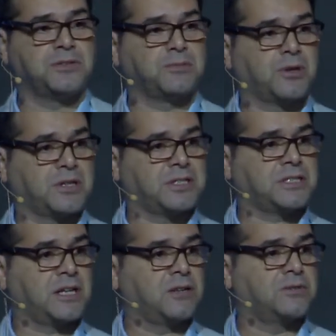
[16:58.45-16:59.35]
the product
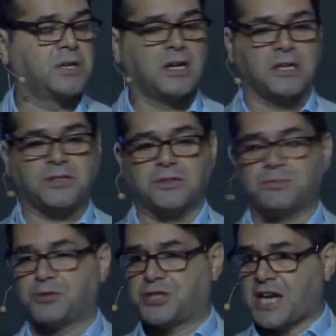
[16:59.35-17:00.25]
itself,
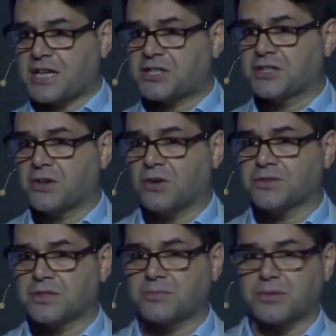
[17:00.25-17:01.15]
used projection
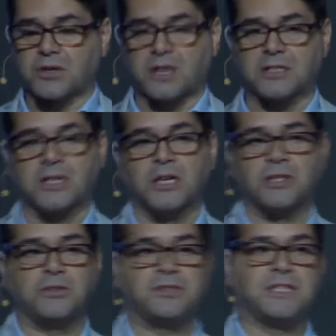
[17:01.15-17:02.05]
onto the product,
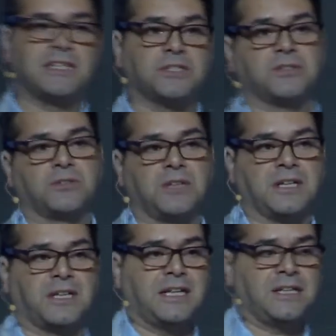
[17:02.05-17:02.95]
used digital
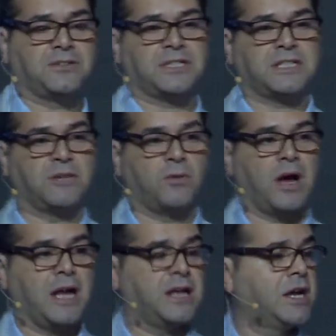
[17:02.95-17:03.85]
in an interesting
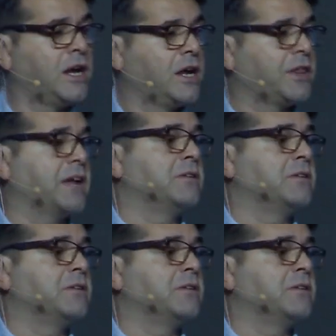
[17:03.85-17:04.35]
way that